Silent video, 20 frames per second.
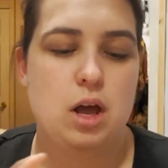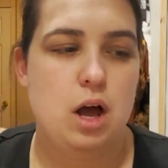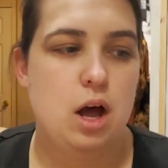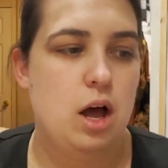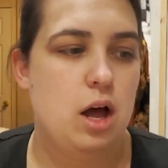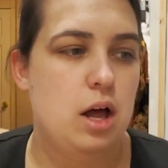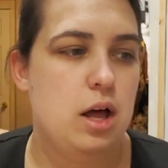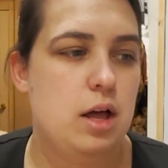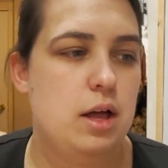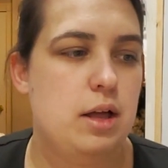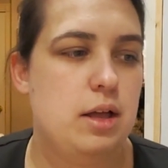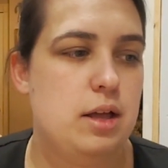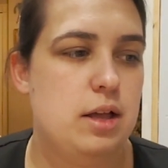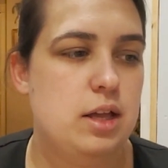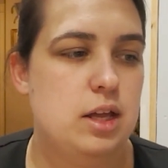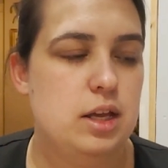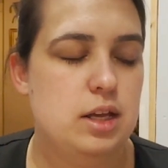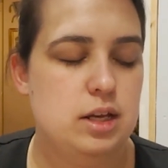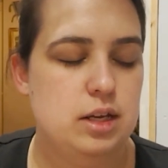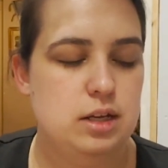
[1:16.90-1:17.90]

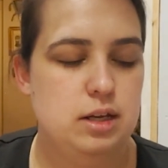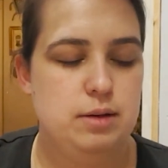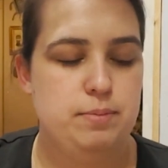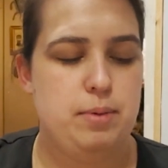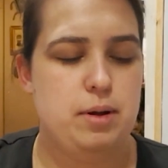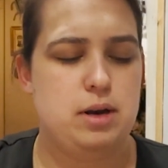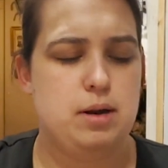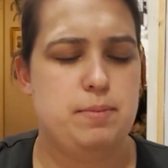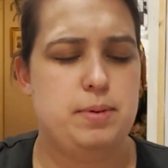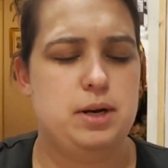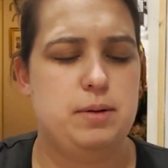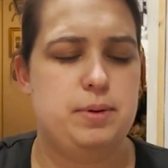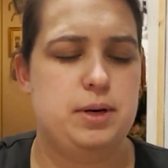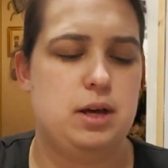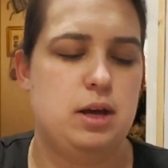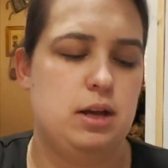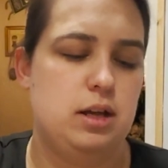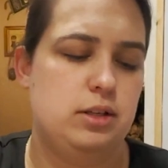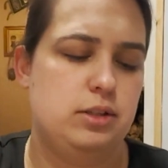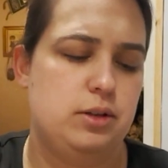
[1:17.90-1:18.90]
Uh,
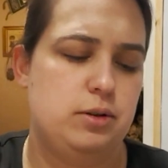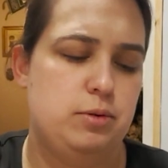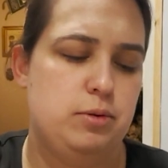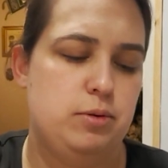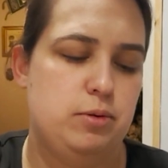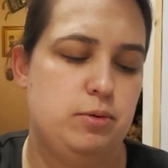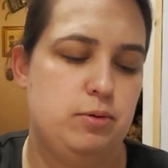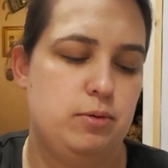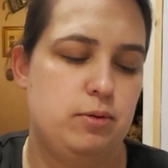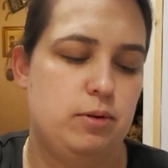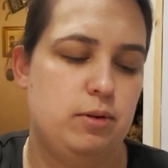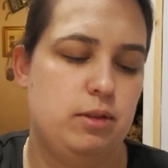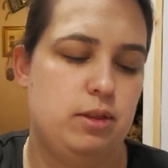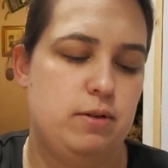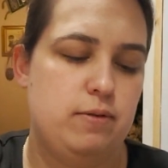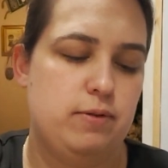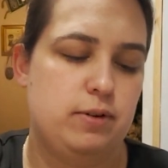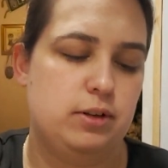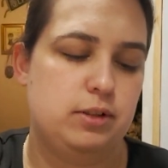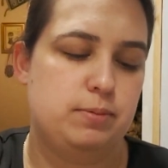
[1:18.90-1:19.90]
so the
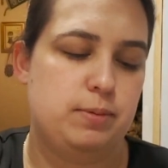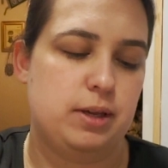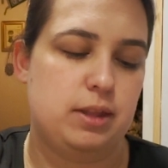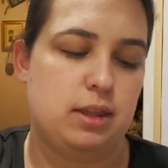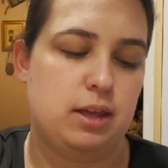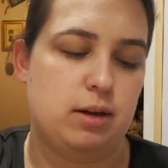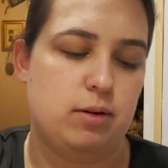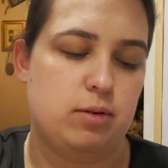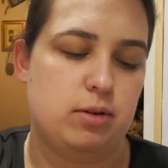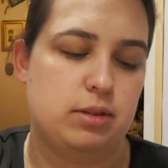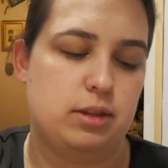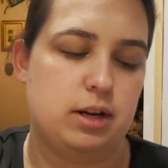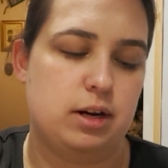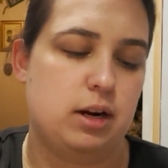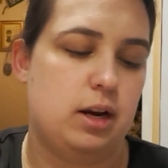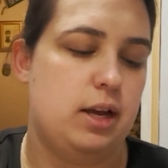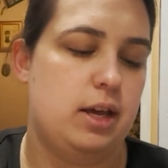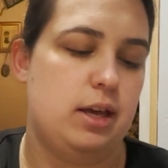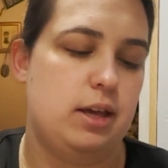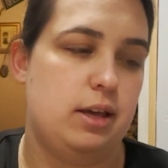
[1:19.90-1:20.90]
first big thing on there
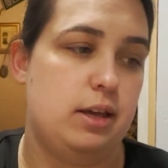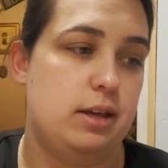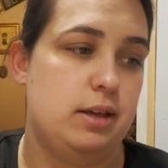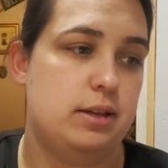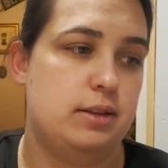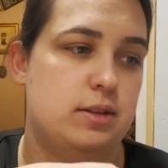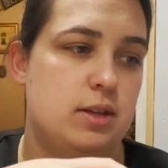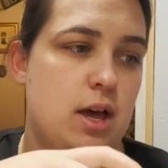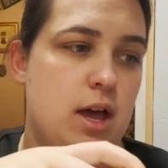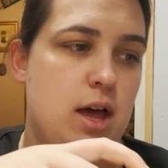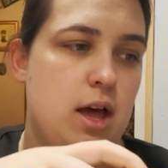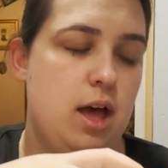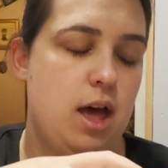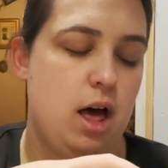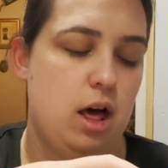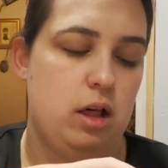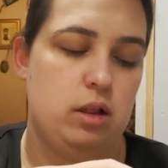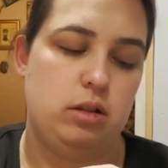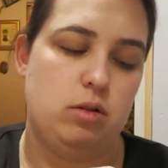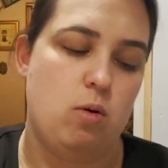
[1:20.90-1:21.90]
is
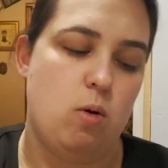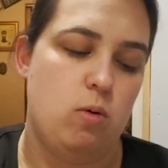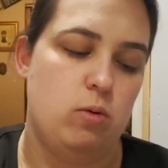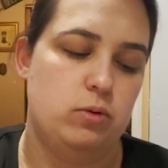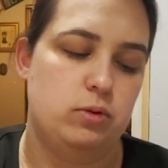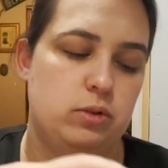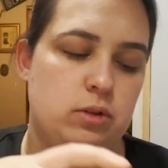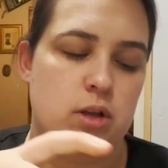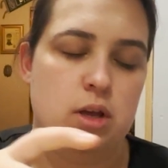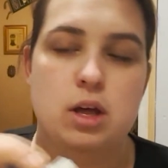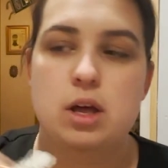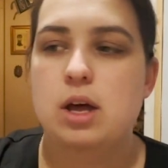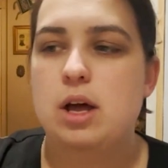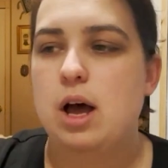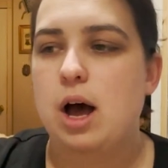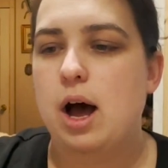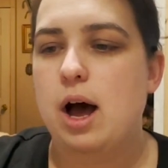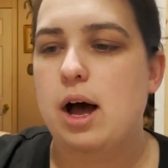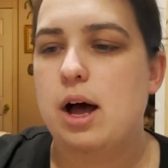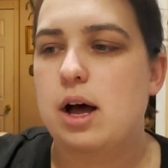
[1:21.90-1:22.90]
health goals.
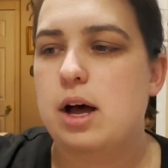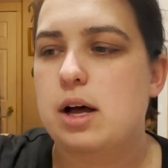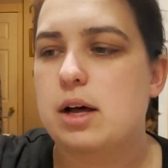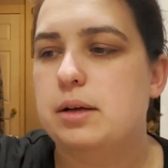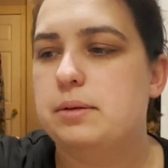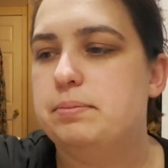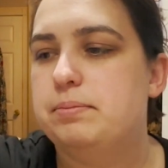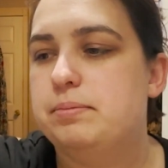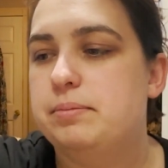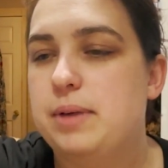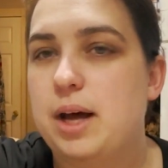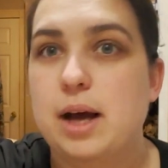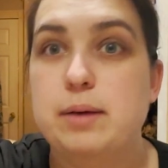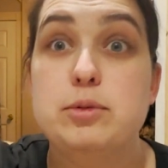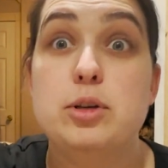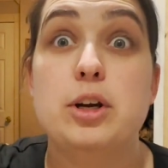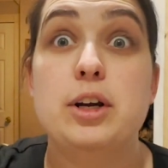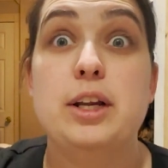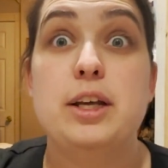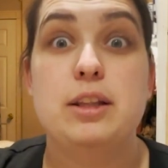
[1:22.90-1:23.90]
Um, I'm
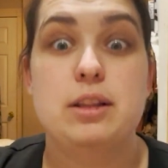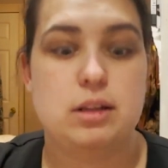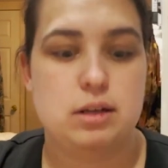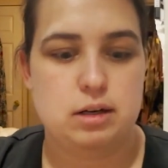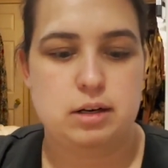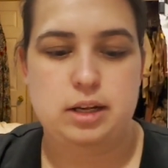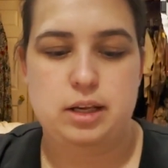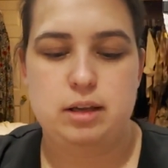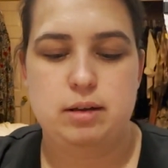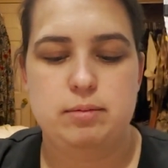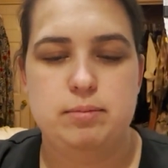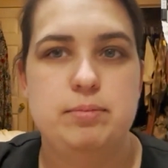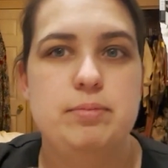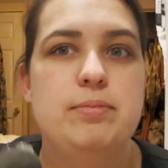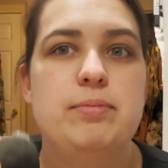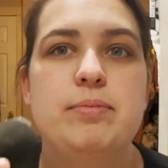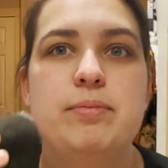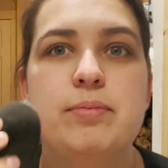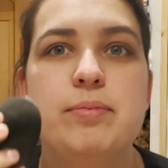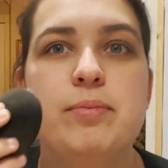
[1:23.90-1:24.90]
turning 30
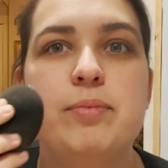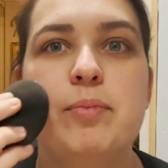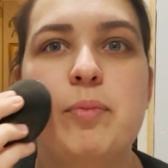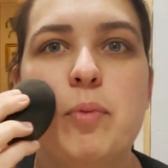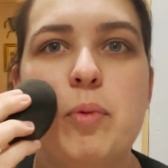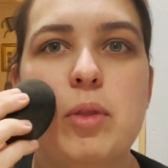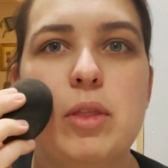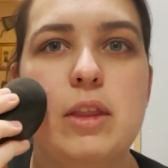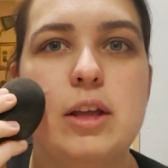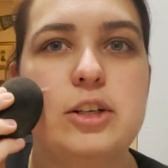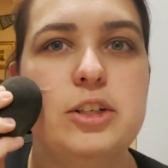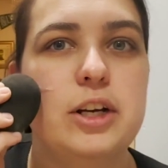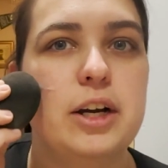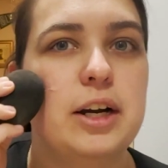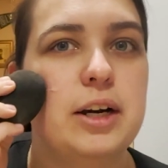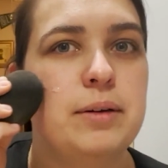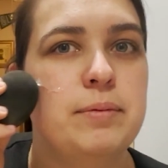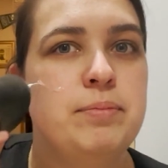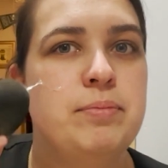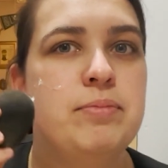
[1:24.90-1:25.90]
this year
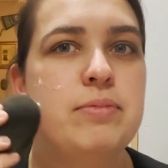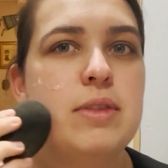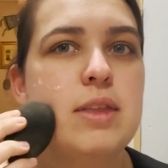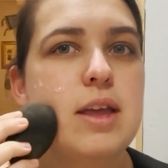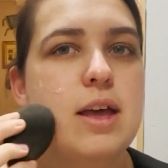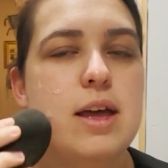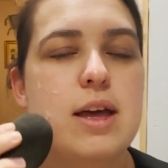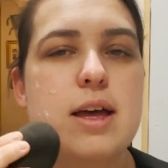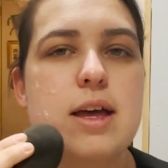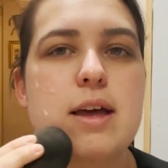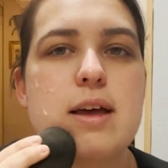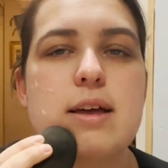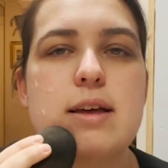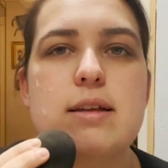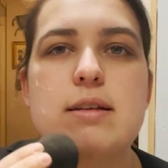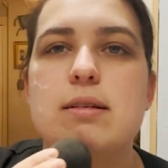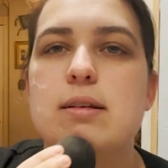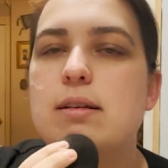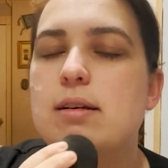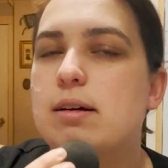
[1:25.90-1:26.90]

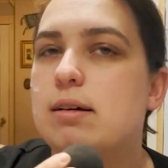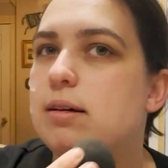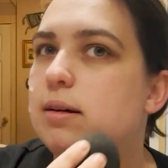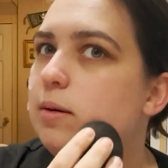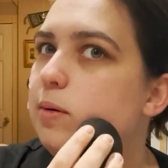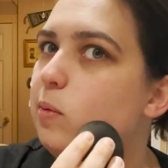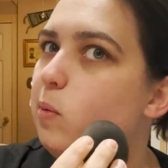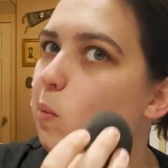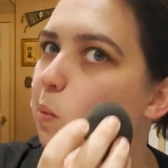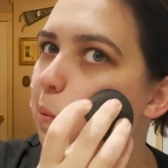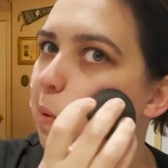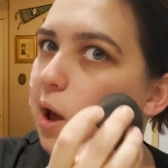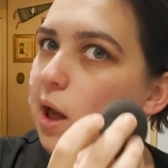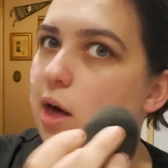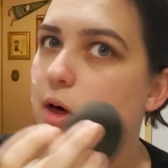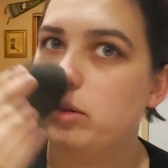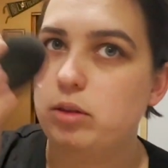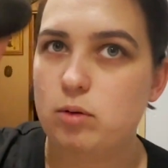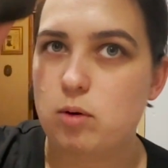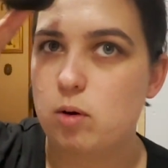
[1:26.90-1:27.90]
and uh, my
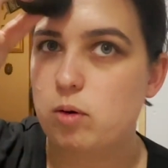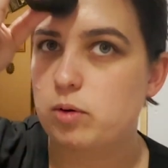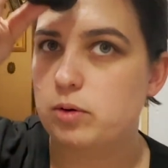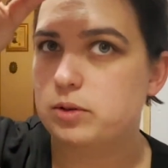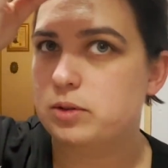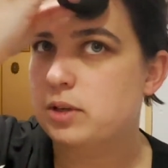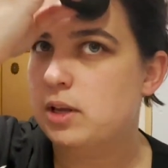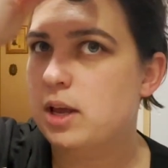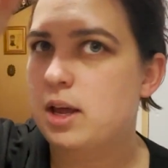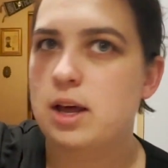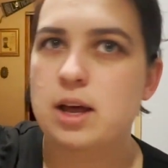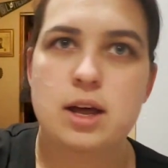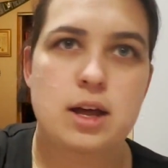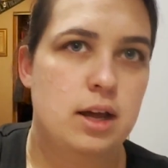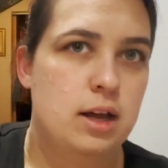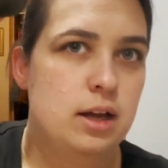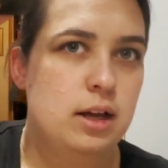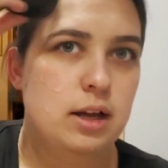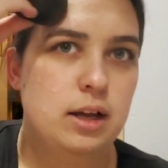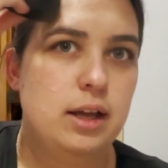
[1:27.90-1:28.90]
health goals,
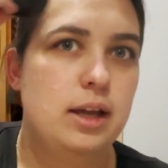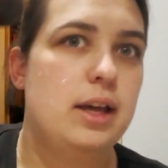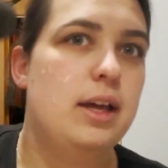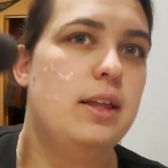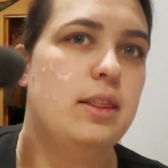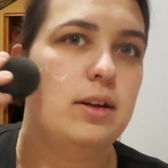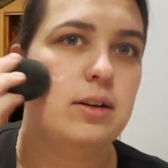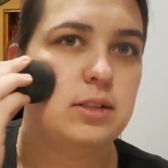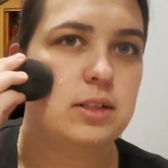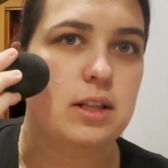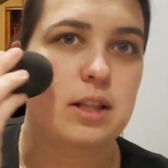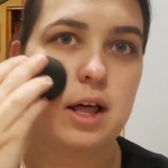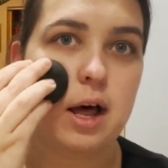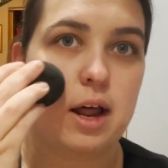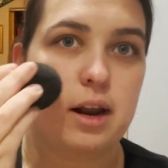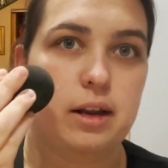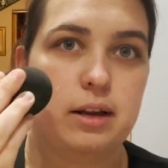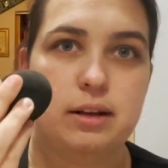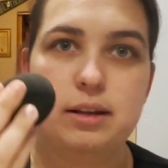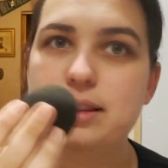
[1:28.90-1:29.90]
it, there's a
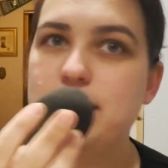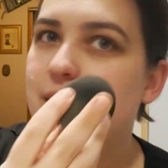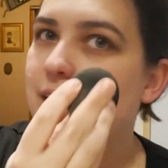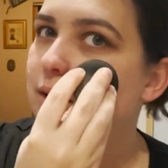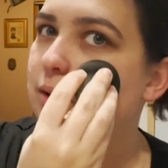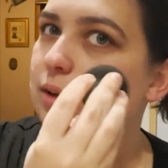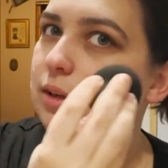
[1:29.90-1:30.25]
lot in that.